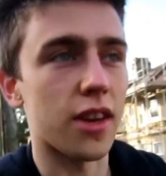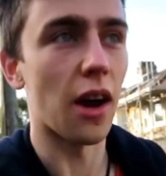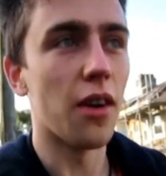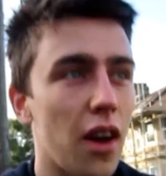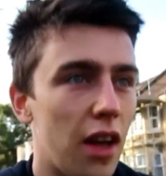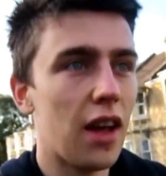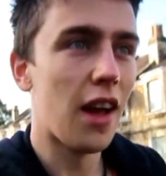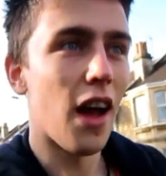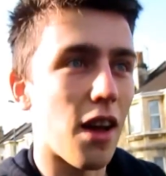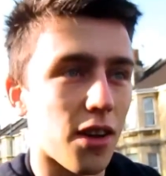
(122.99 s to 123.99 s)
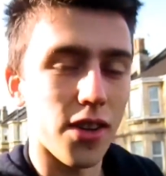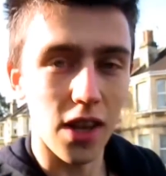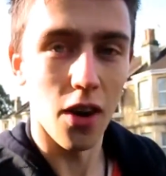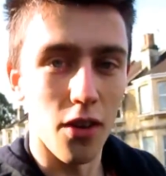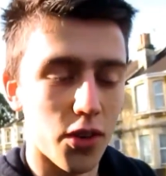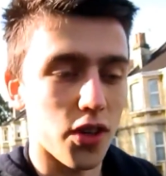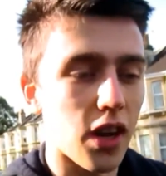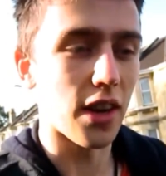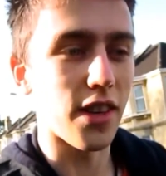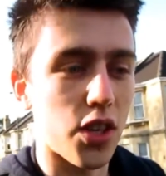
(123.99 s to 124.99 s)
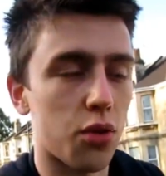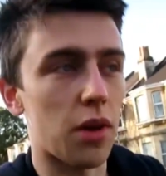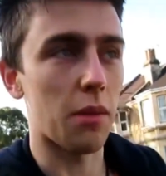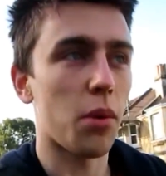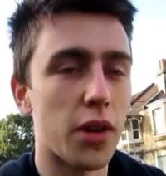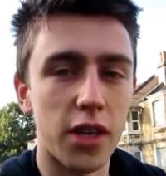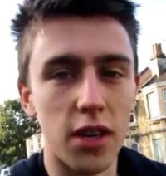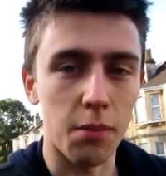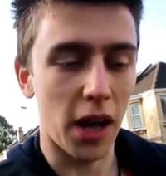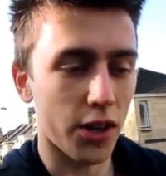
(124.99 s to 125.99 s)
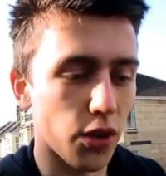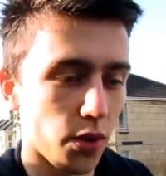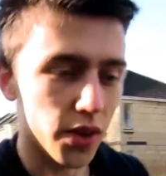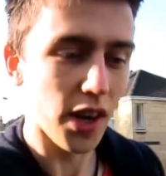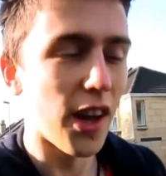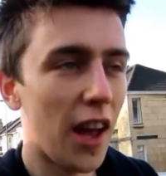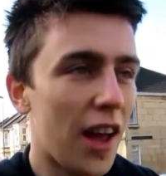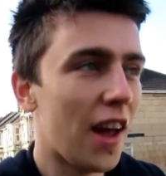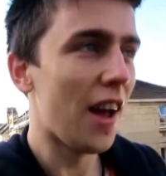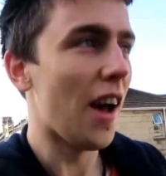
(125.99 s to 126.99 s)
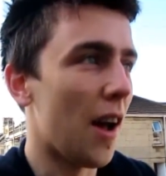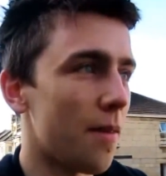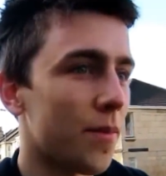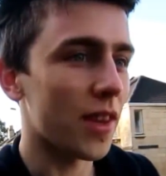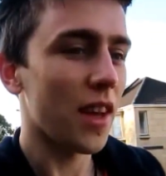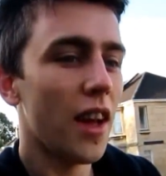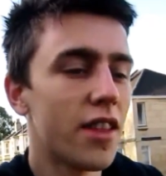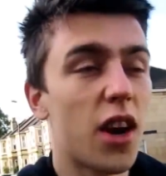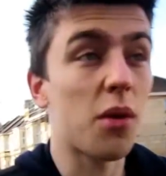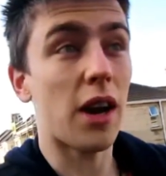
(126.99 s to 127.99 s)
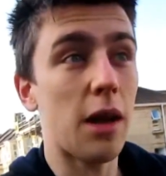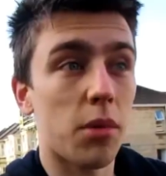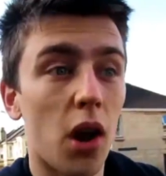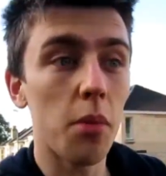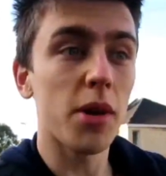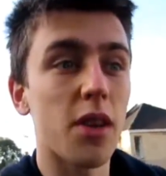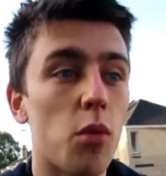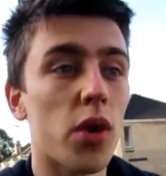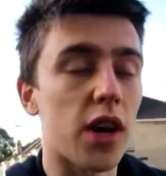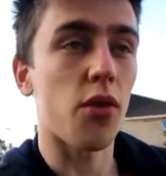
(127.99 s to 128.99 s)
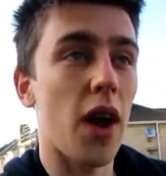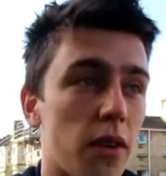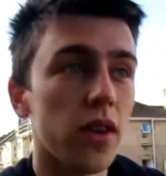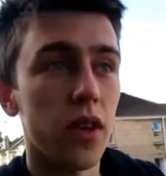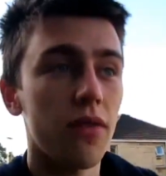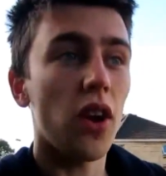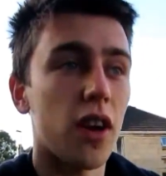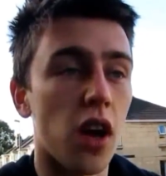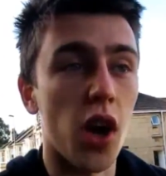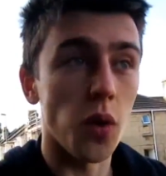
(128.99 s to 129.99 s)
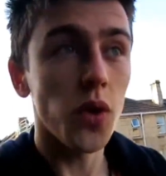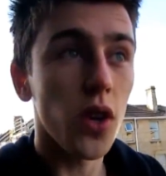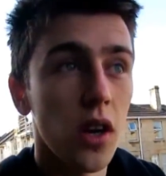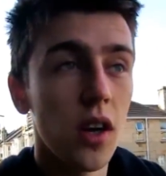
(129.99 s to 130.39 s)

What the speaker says: now because they're not just like discreet pointy black shoes. They don't clip clop as I'm walking around, so I feel like a ghost.